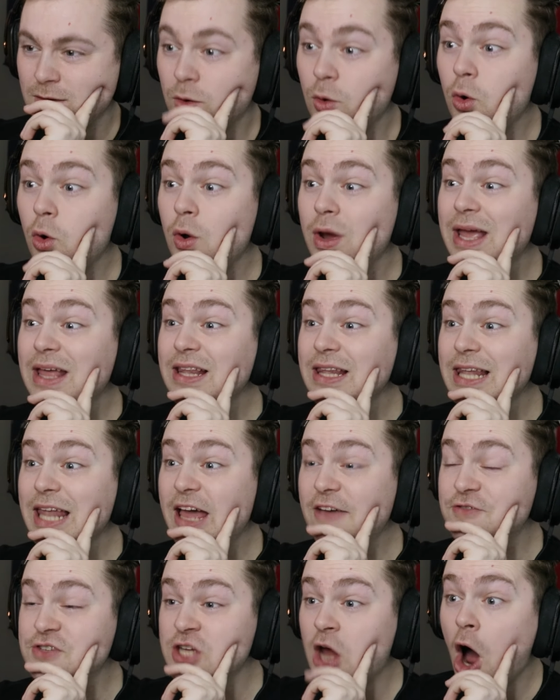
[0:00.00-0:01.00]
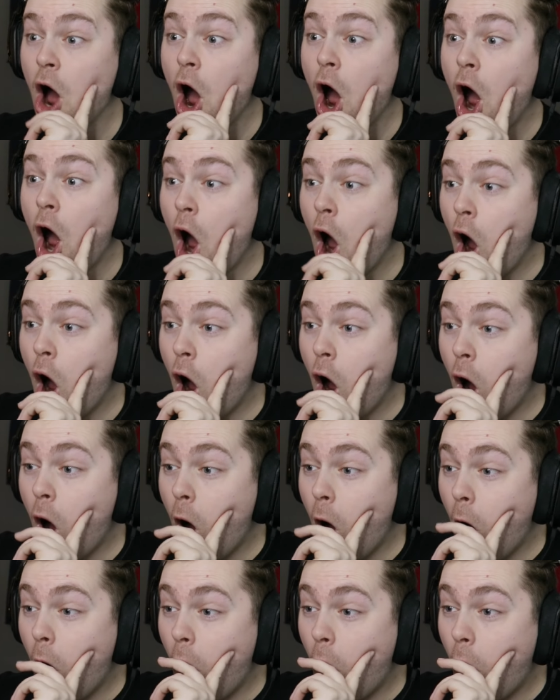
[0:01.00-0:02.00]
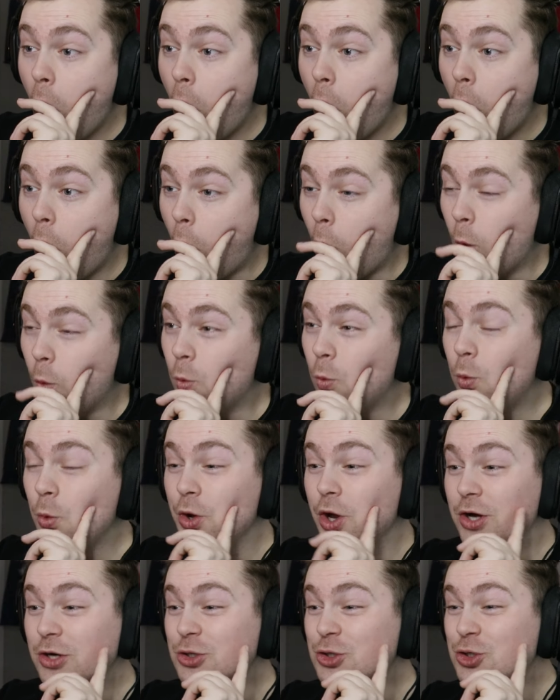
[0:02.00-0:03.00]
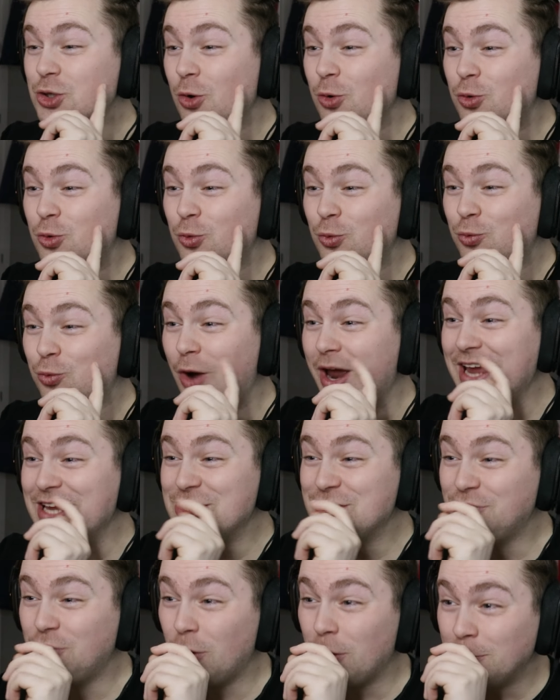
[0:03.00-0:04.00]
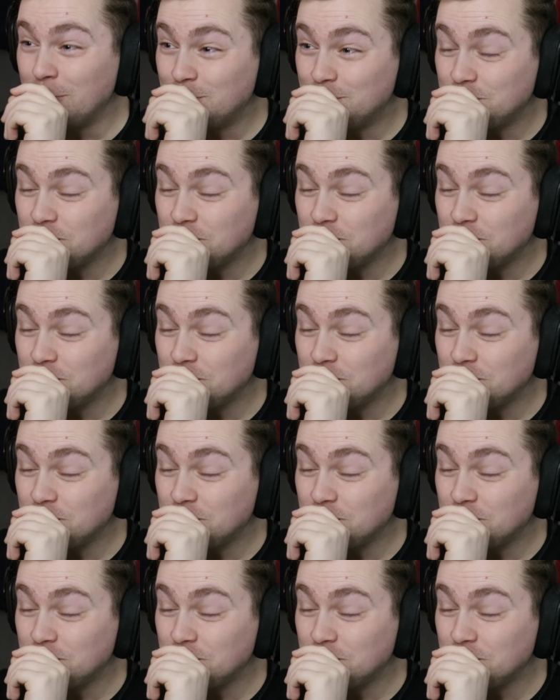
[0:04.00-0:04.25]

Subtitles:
Oh, he lifts! Wooyoung's so graceful!